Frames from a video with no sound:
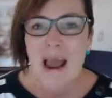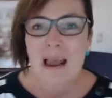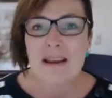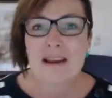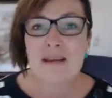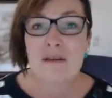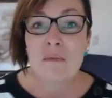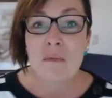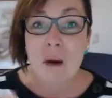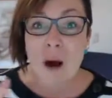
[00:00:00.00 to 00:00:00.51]

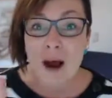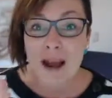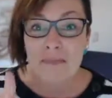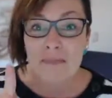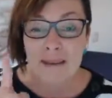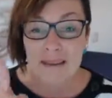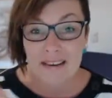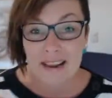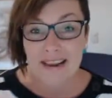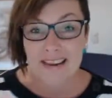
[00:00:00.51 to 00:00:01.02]
You might
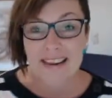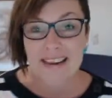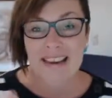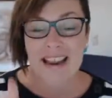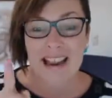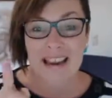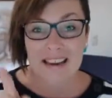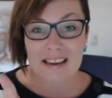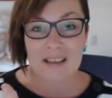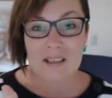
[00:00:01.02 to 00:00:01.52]
be lucky
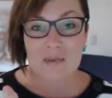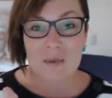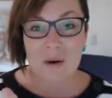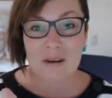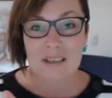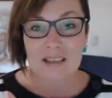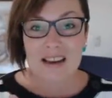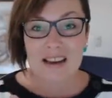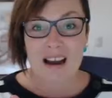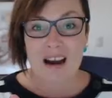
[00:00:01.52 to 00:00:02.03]
and get to wear a
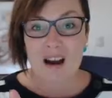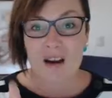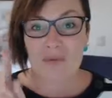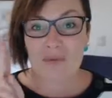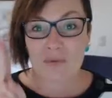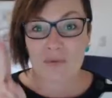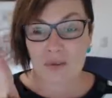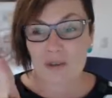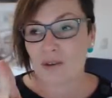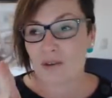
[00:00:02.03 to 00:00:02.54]
scarf
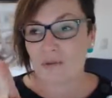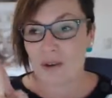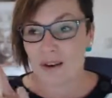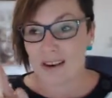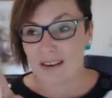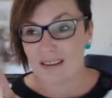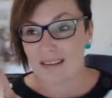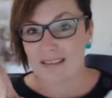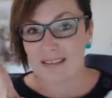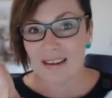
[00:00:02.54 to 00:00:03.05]
for 2
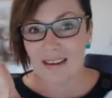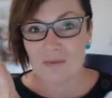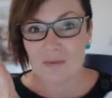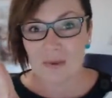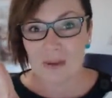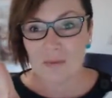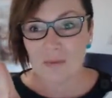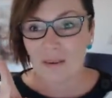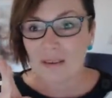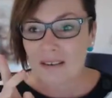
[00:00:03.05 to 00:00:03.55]
weeks in
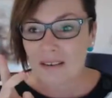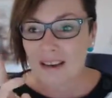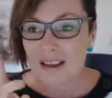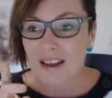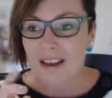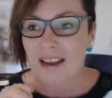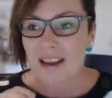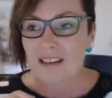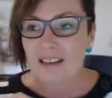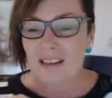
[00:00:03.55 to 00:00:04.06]
Brisbane.
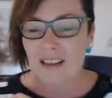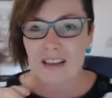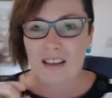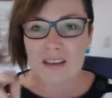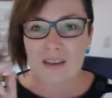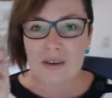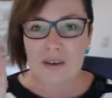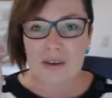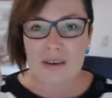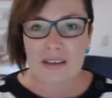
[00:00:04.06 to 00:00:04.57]
It's like as
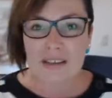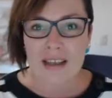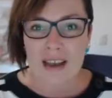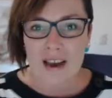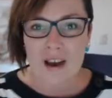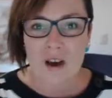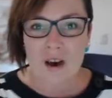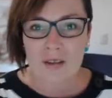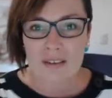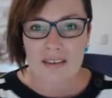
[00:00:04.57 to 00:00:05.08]
soon as that
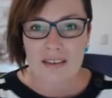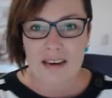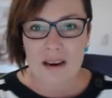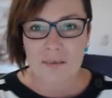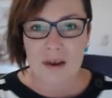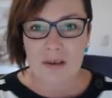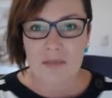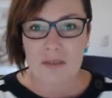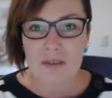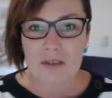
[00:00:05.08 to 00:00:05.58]
cold snap
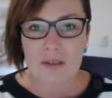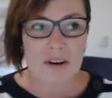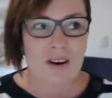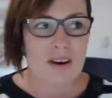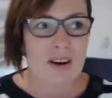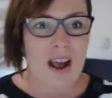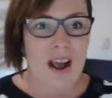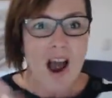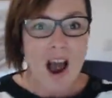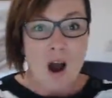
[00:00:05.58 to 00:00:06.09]
comes through,
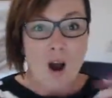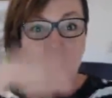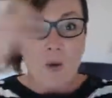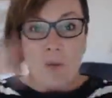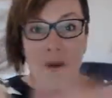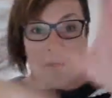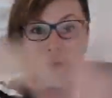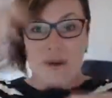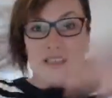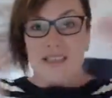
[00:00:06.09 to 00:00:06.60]
all
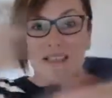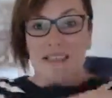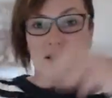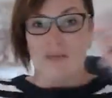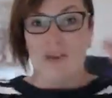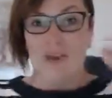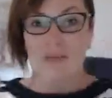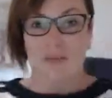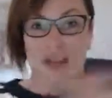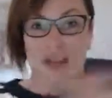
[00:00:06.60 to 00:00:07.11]
my winter stuff comes